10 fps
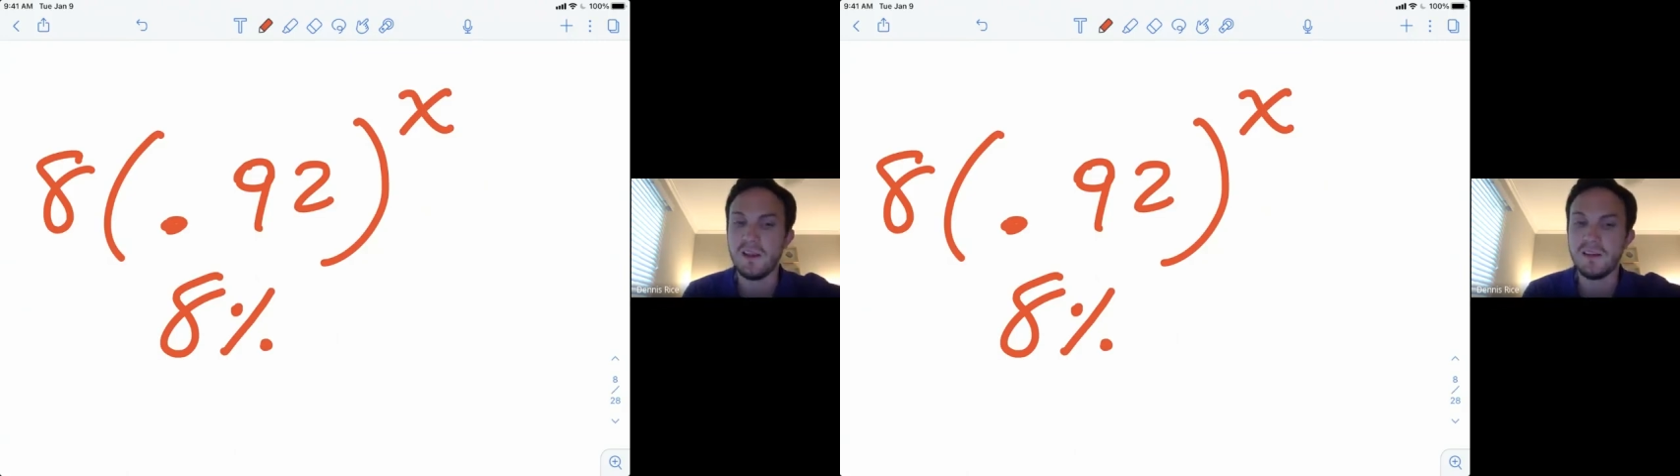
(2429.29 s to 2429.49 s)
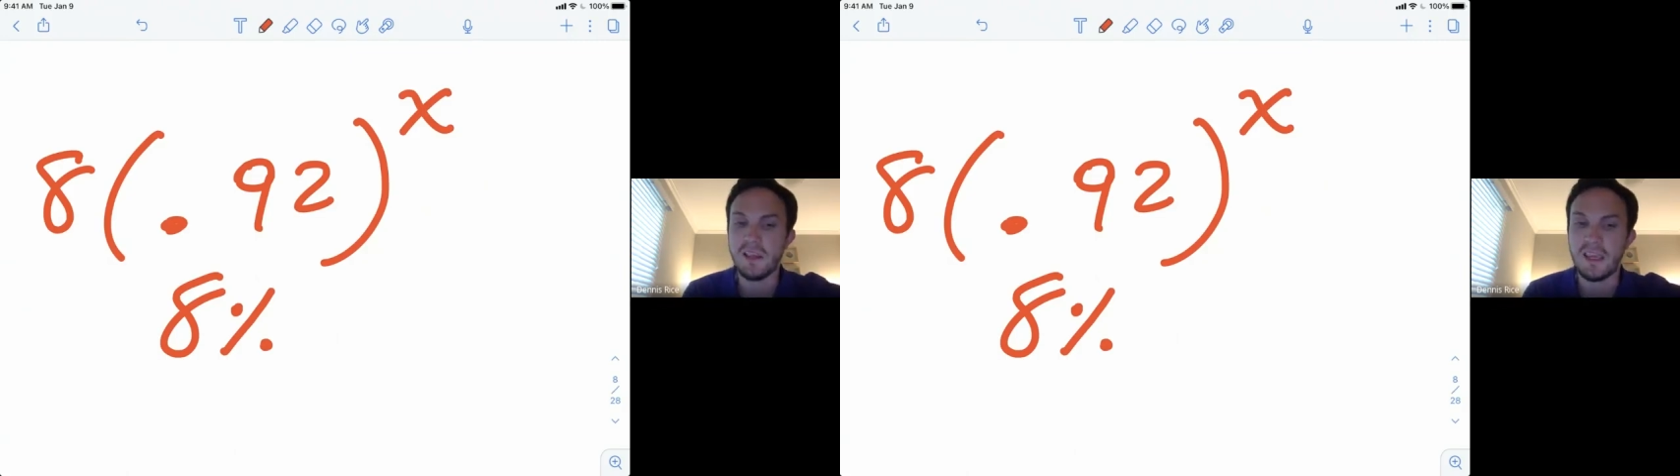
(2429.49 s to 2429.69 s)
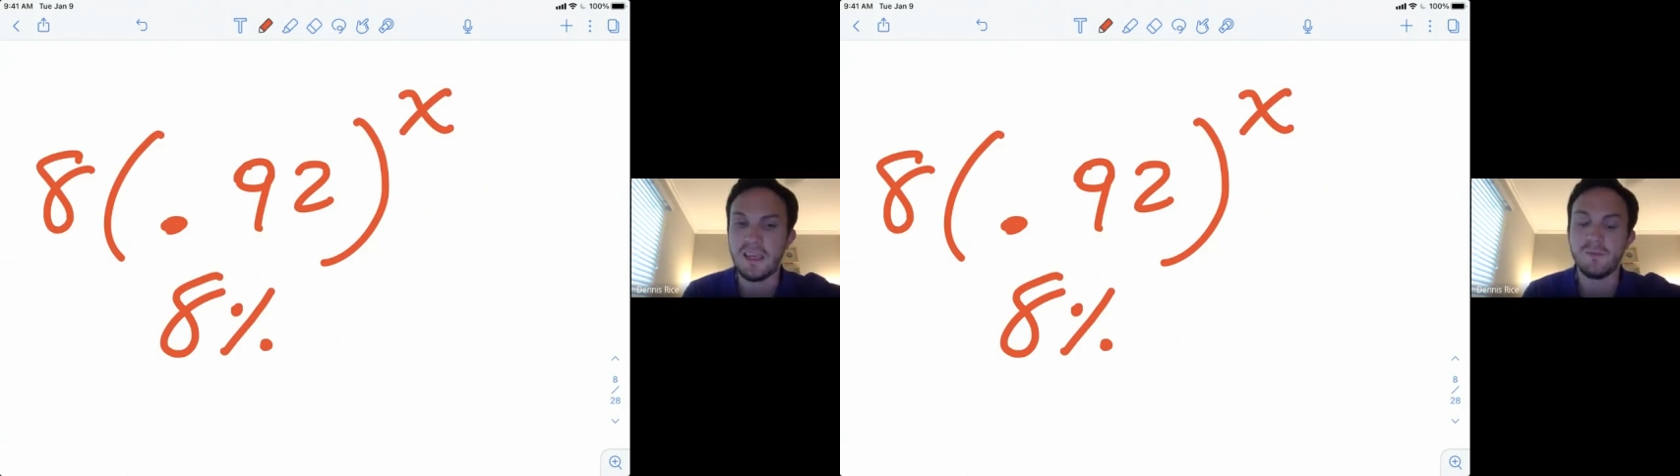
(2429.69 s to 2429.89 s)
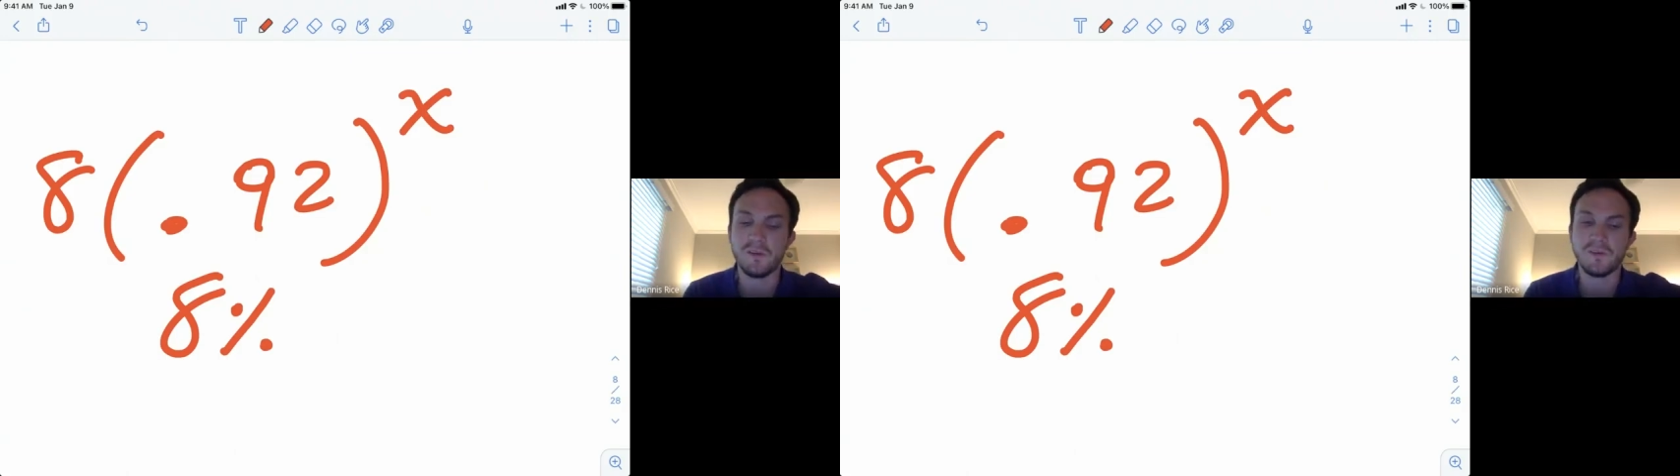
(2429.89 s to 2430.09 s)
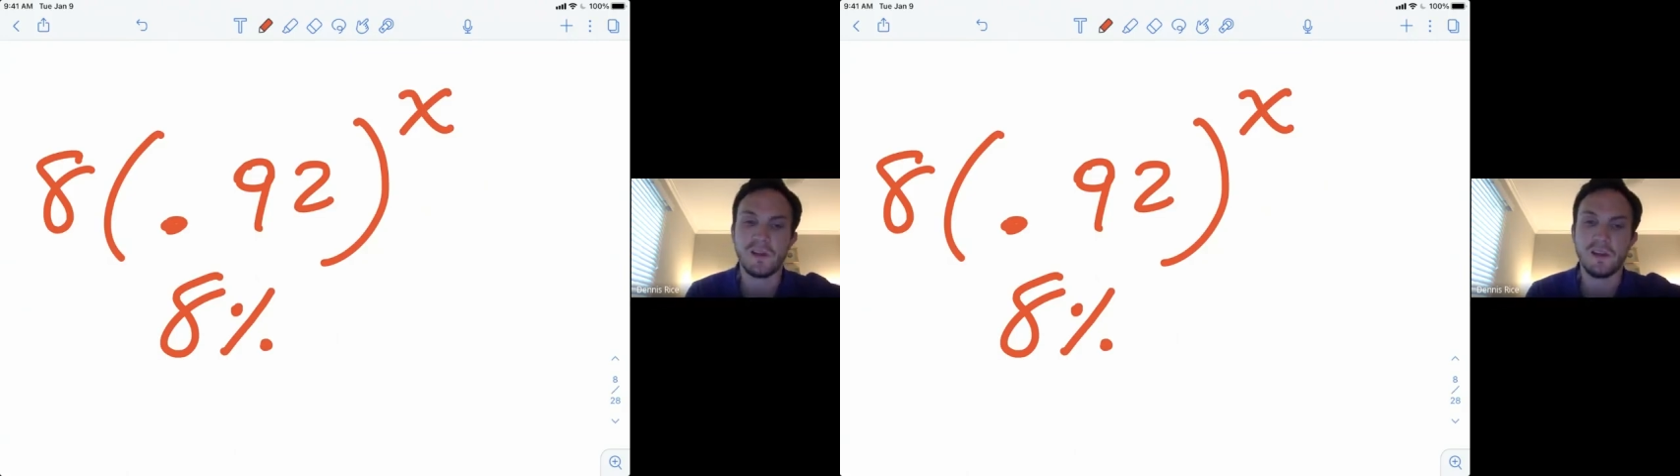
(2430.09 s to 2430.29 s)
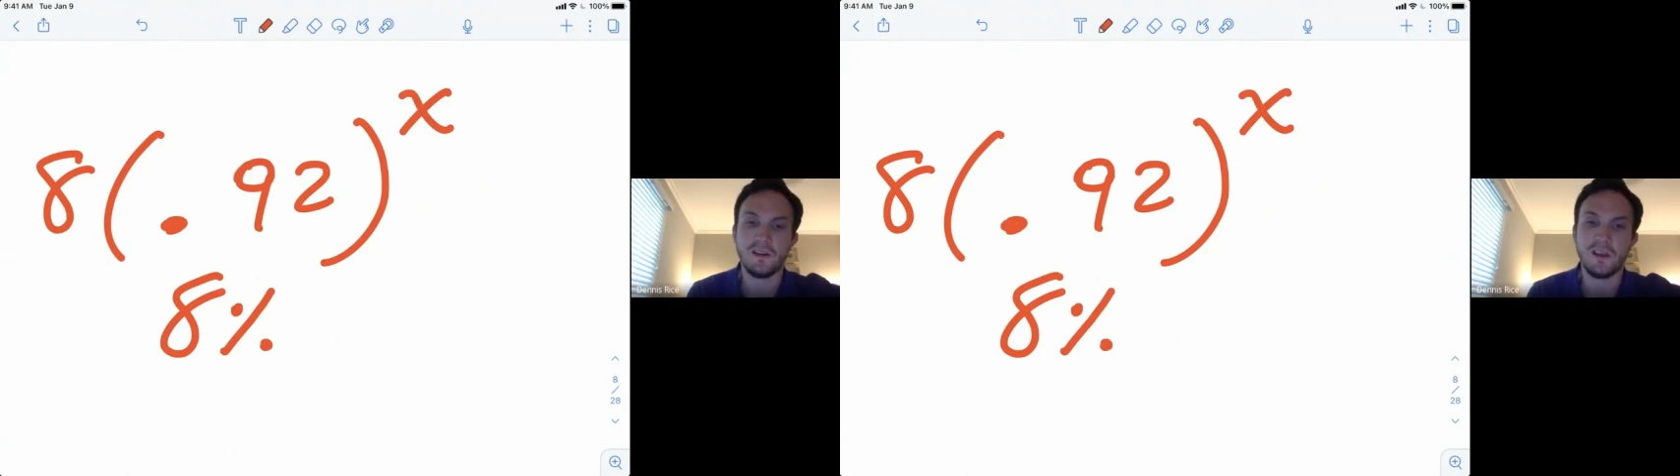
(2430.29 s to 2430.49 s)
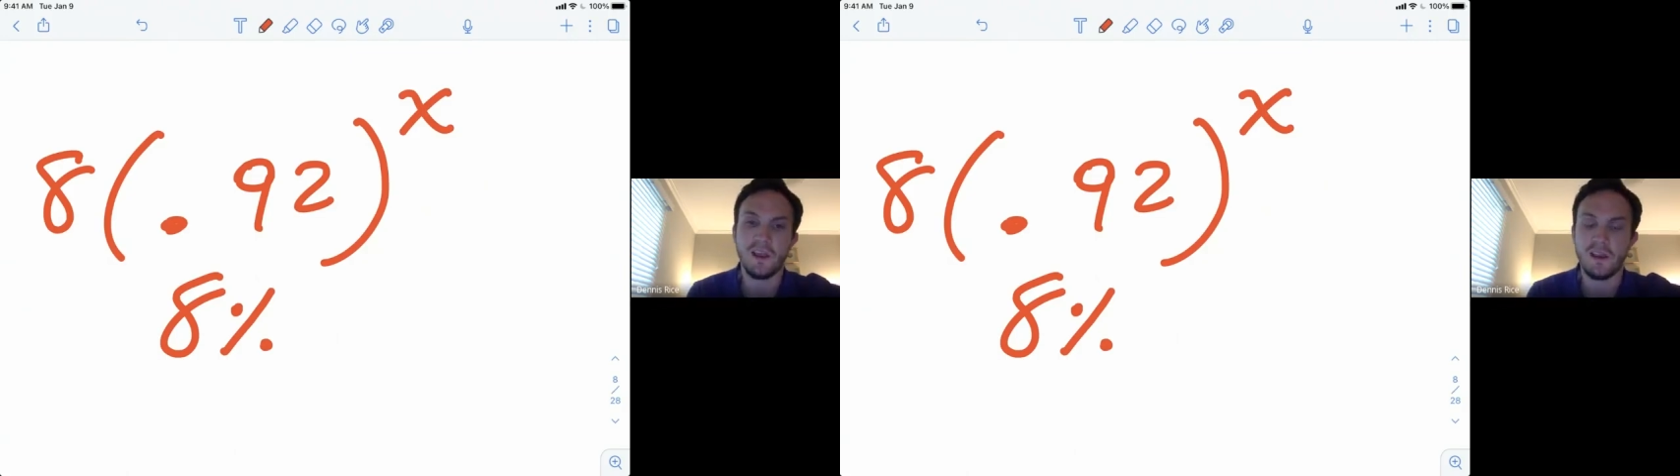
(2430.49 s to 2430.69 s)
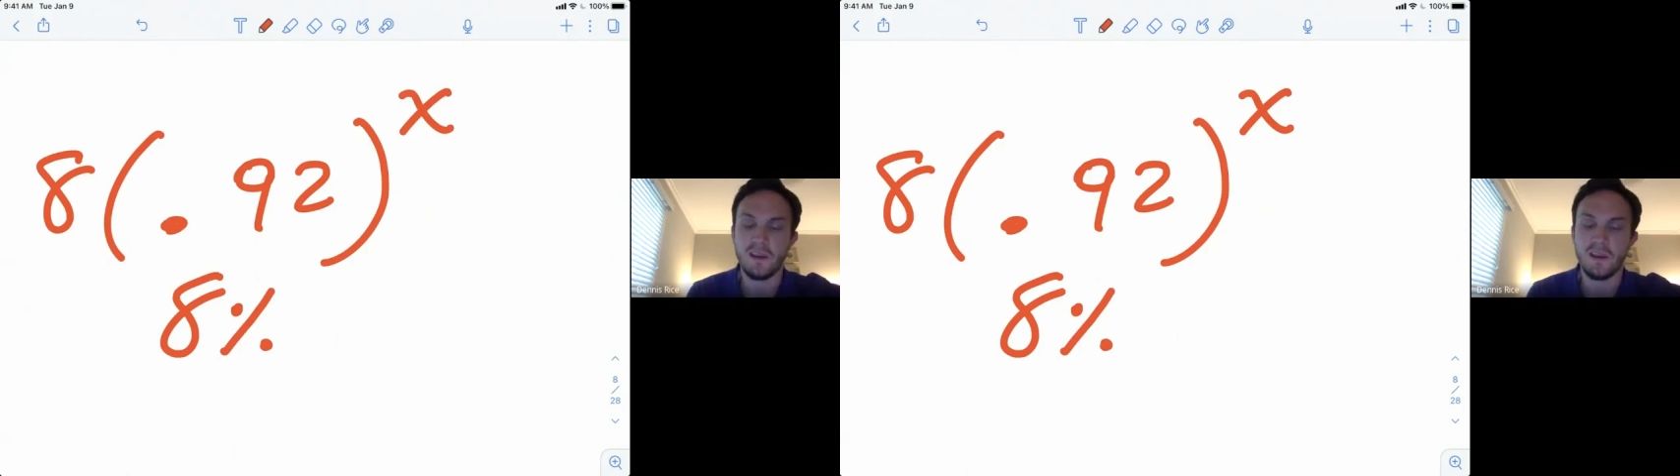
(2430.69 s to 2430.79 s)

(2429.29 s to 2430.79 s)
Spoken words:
It's 8% decay.